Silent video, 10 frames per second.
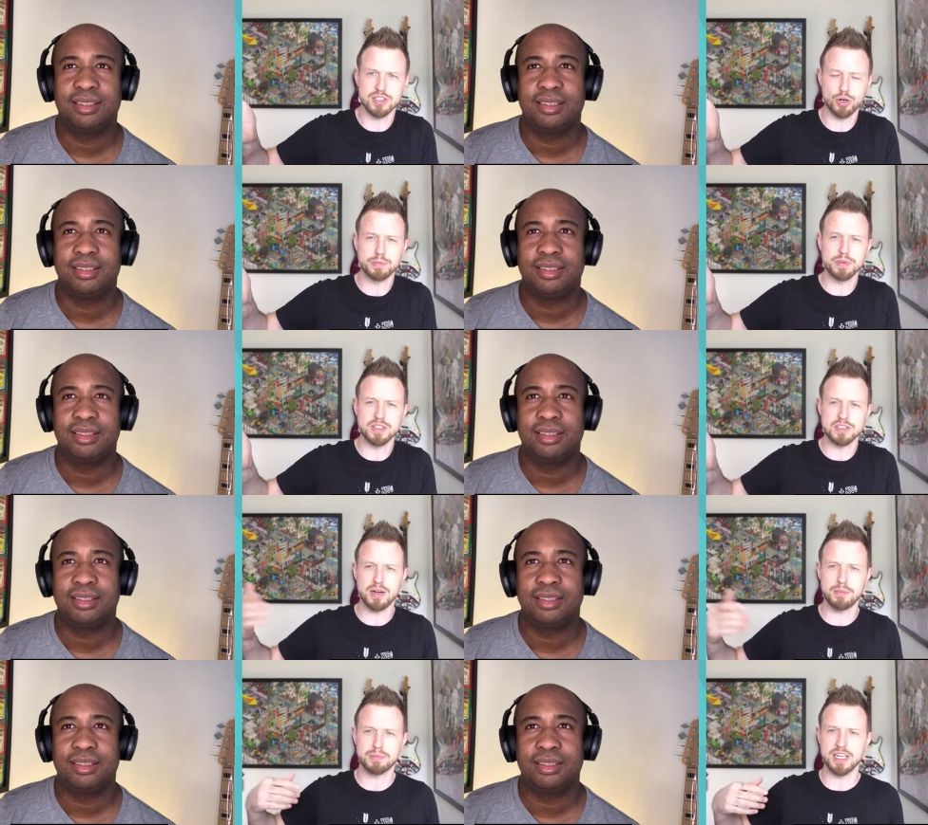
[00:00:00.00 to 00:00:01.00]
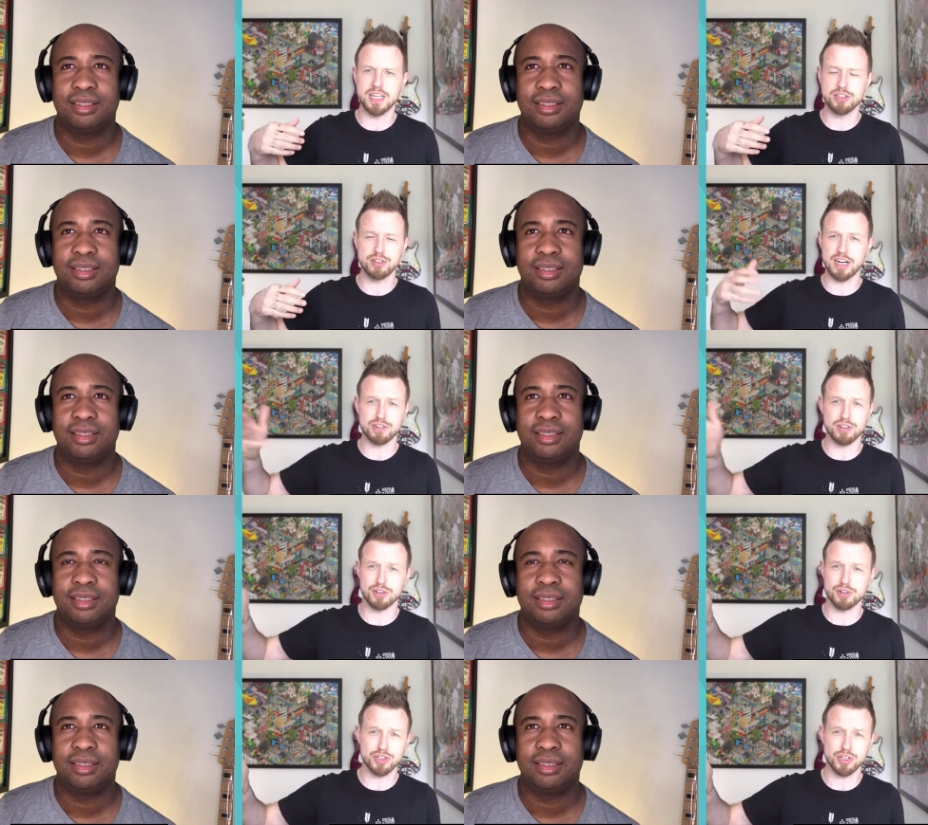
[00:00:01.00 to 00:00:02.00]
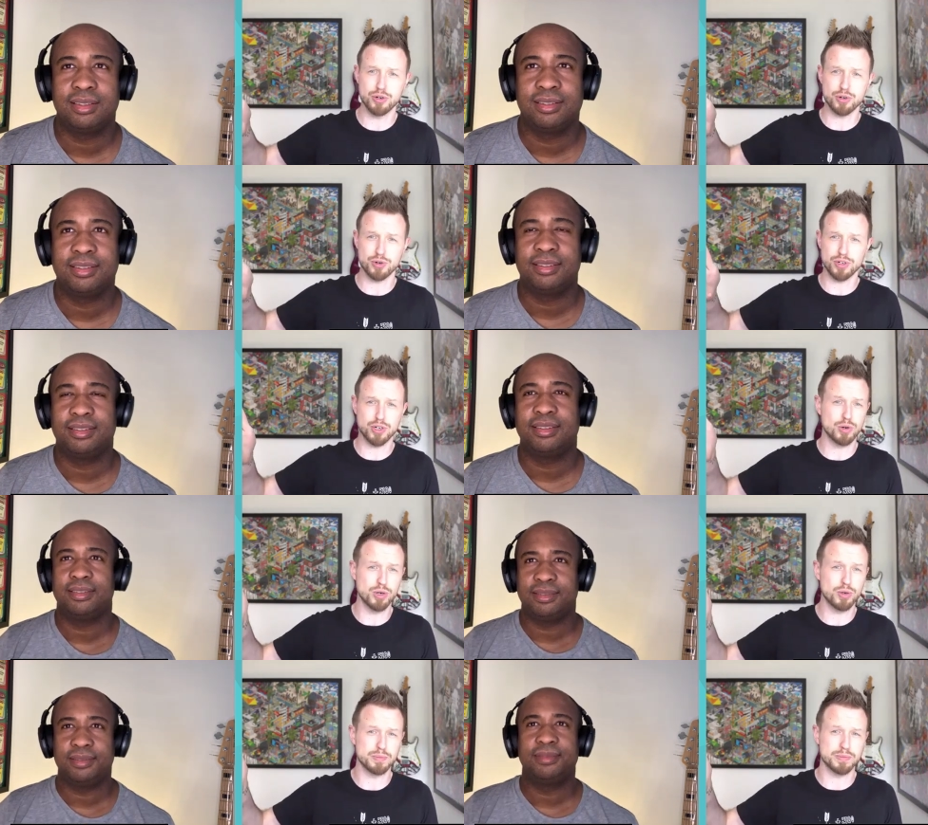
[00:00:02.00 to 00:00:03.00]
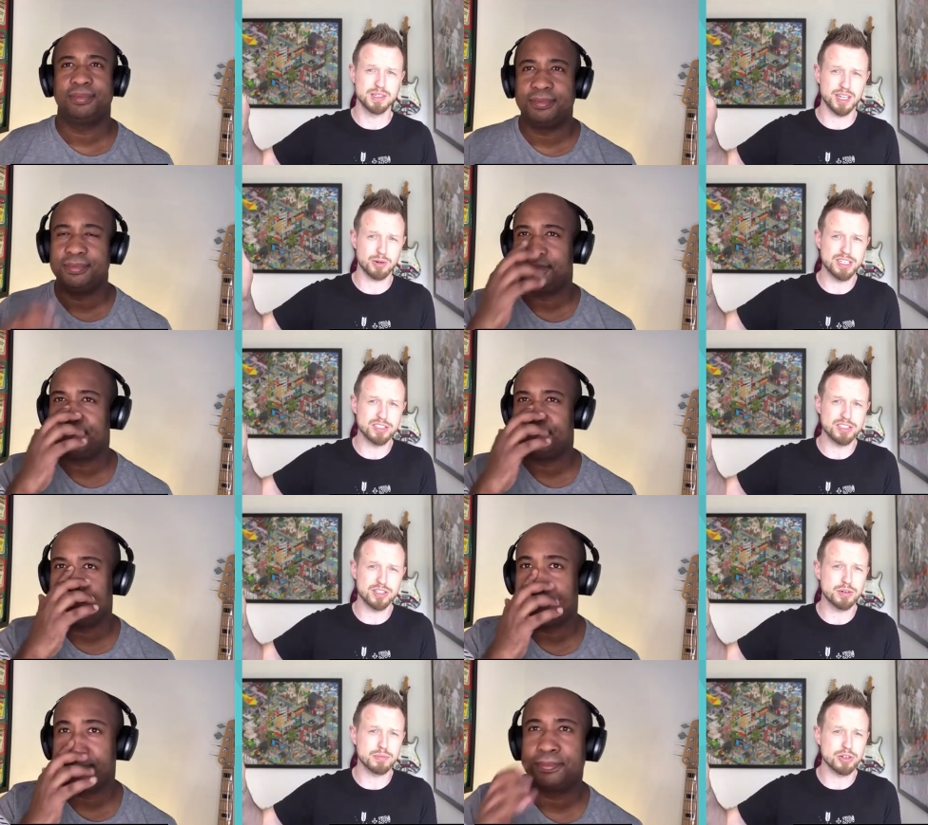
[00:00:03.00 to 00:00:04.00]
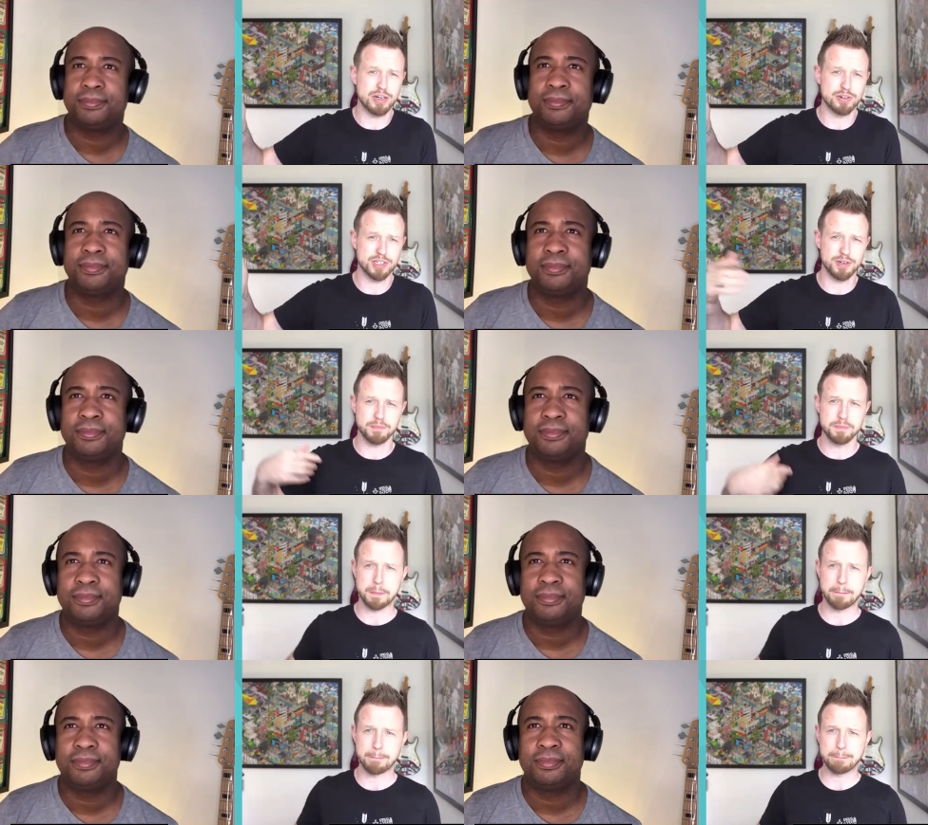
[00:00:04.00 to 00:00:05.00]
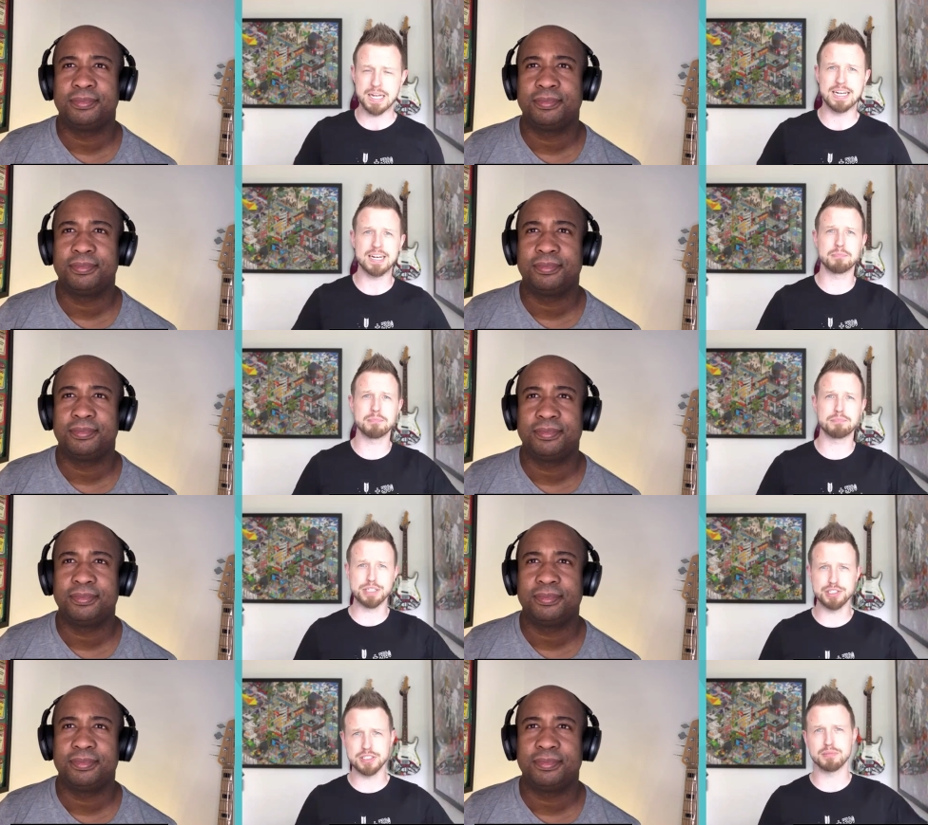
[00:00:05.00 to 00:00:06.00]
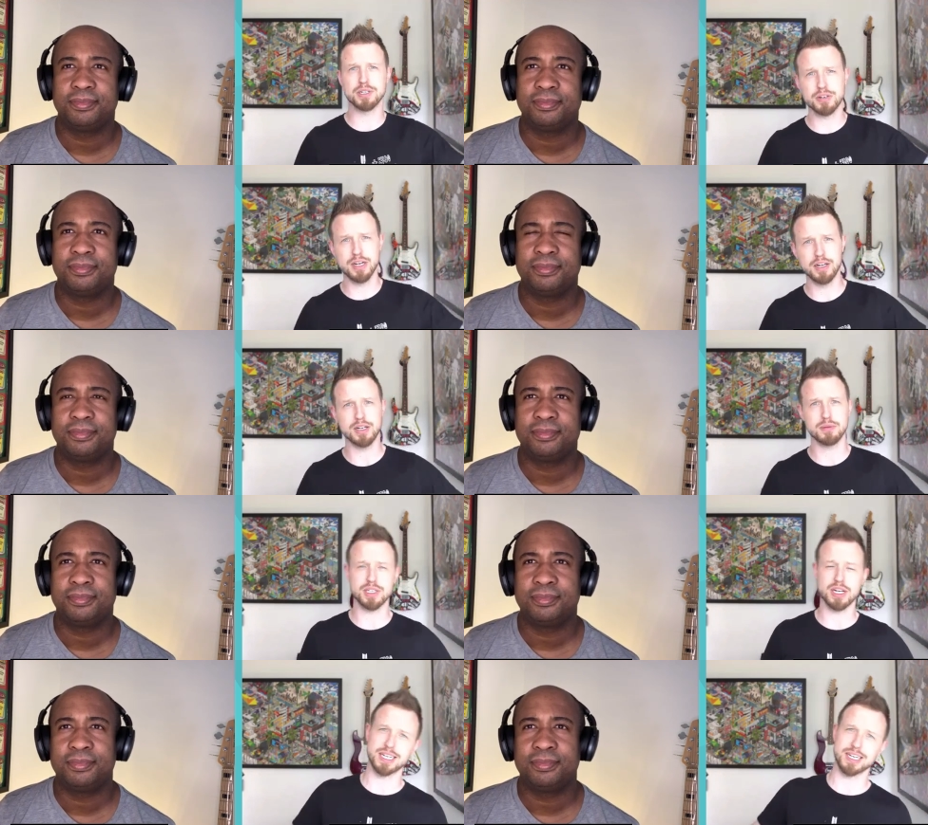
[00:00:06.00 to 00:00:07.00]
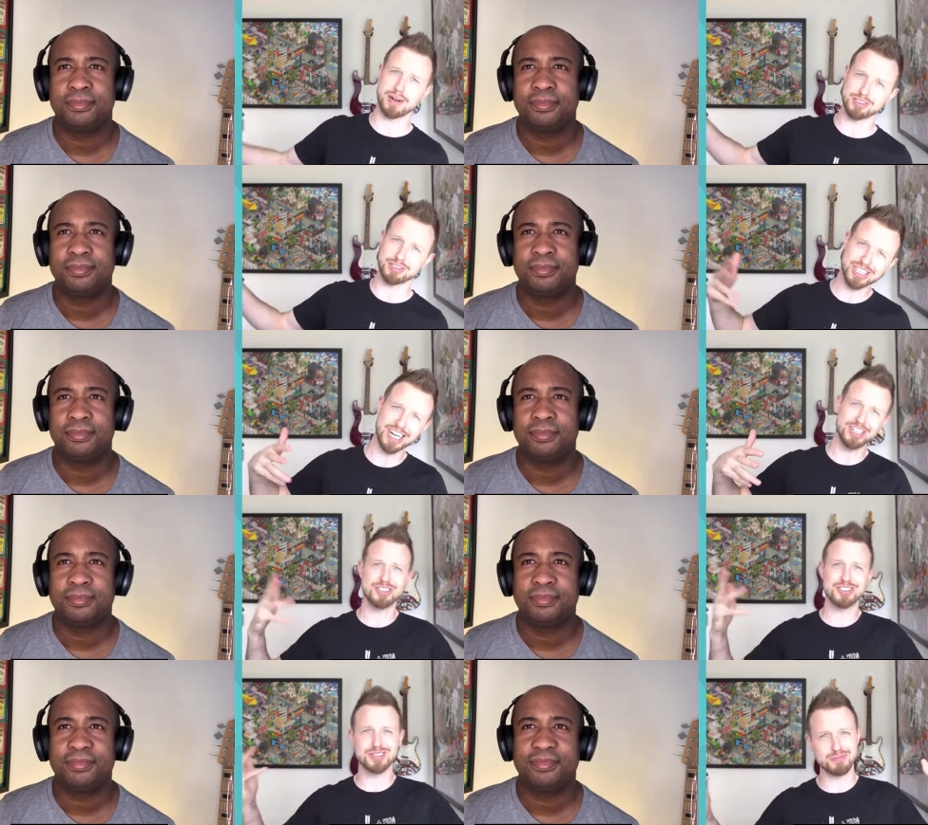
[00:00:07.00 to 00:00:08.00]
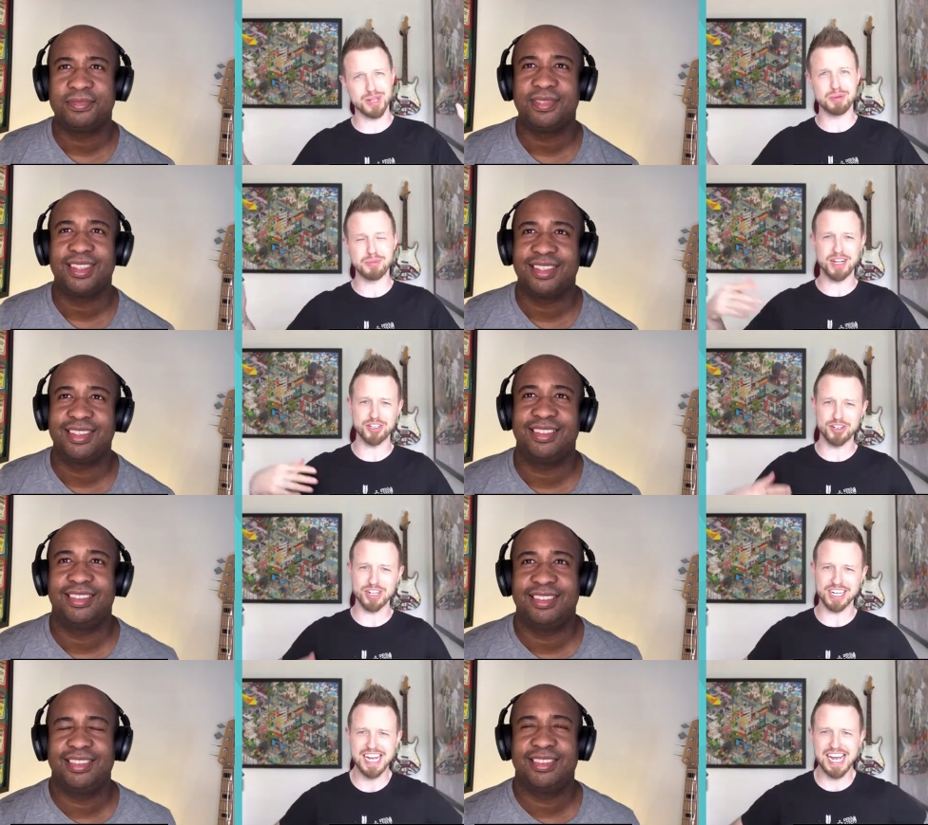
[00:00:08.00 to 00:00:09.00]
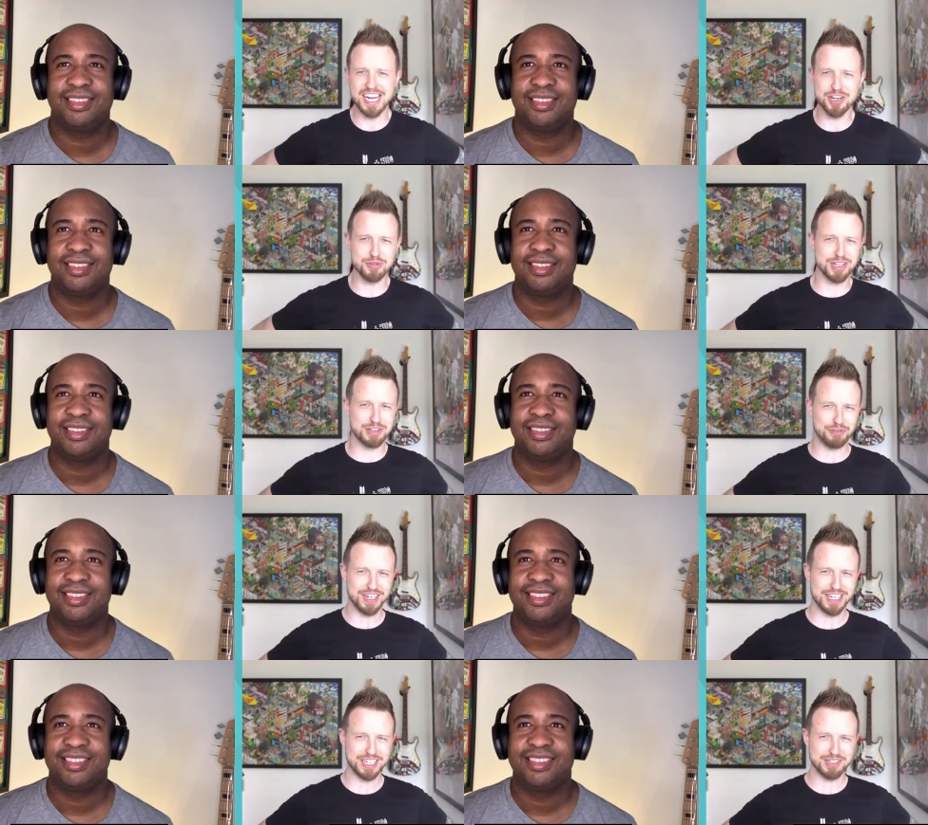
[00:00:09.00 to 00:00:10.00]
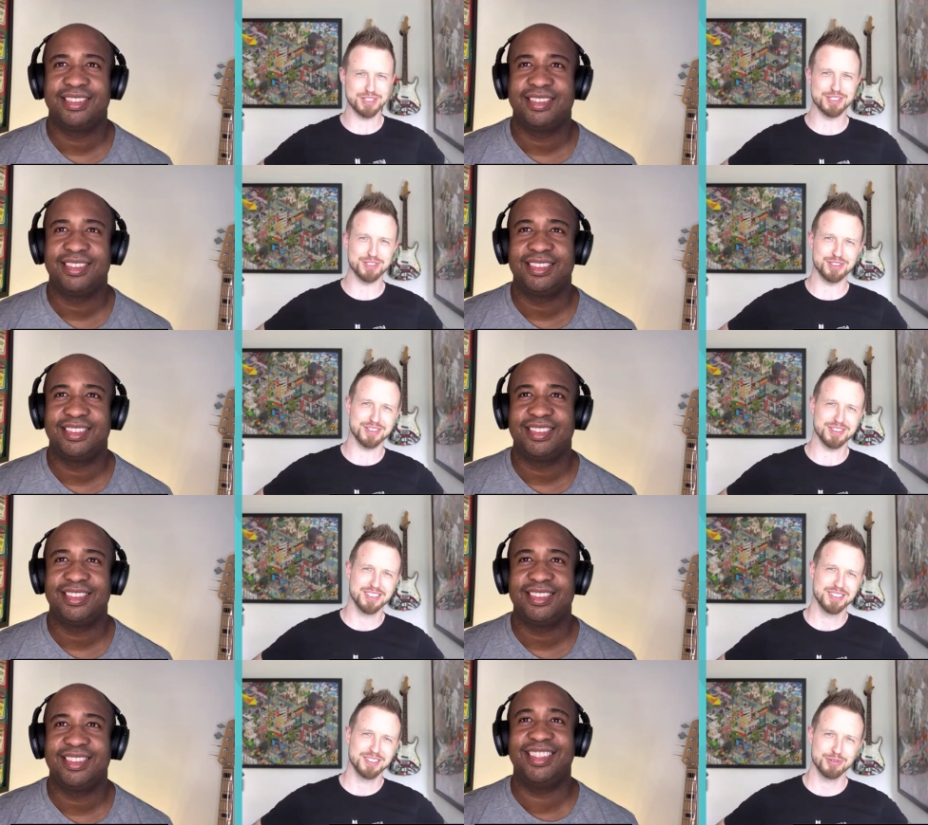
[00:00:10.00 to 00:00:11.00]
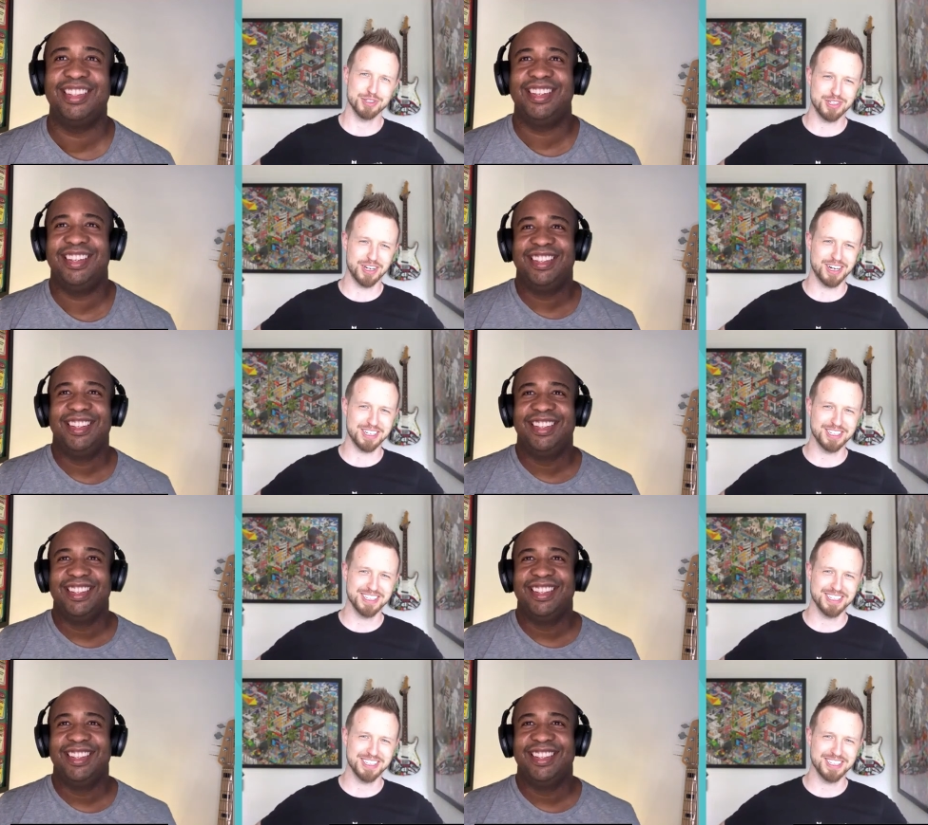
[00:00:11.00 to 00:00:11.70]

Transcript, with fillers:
Speaker 1: that open this up and they either have to learn code or go home. Like, why isn't there a middle ground here? and I'm pitching the middle ground. I'm talking about designers and blah blah blah, and they're like, "Hey, you're really funny when you're when you talk."